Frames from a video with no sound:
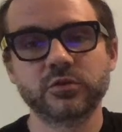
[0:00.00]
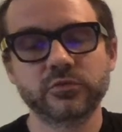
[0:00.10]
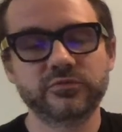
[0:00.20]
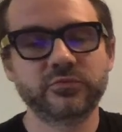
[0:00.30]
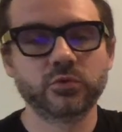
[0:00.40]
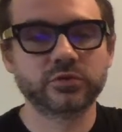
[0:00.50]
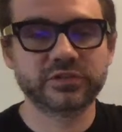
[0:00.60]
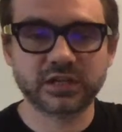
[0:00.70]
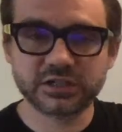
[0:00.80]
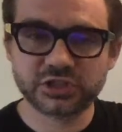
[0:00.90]
For
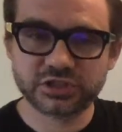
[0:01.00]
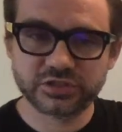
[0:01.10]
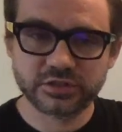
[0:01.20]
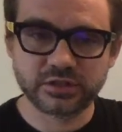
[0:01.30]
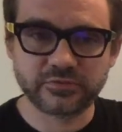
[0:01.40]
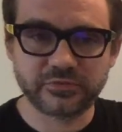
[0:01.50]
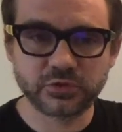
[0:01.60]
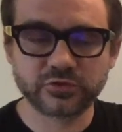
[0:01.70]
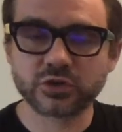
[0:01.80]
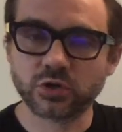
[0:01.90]
touch, it
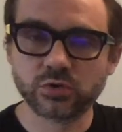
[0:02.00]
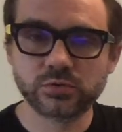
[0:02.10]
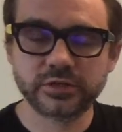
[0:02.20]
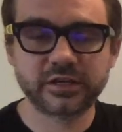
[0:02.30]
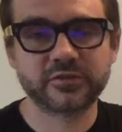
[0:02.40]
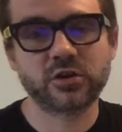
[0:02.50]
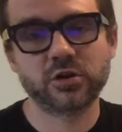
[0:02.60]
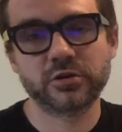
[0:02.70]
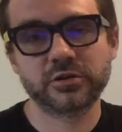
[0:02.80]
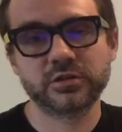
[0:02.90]
feels cold and it's
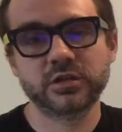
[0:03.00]
hard.